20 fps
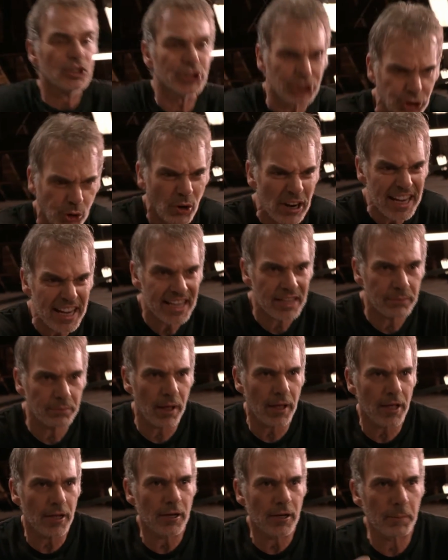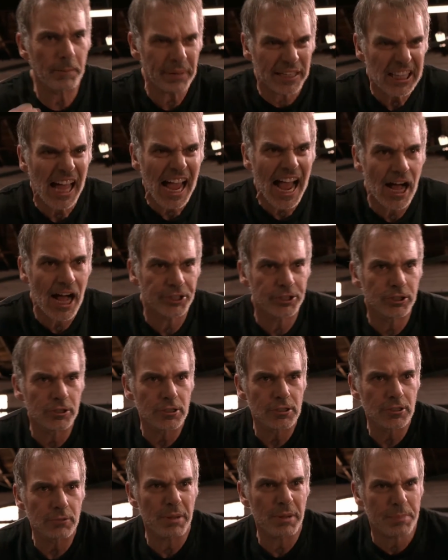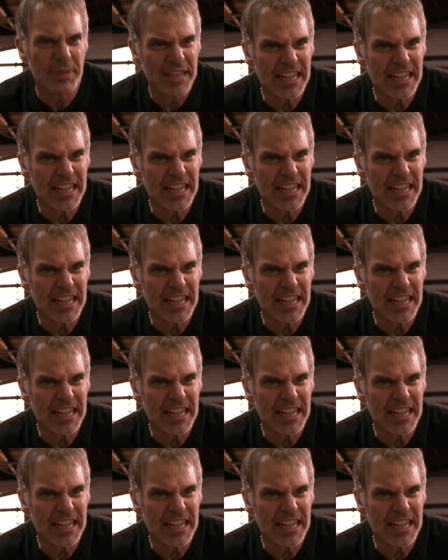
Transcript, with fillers: Scream. Be loud. Be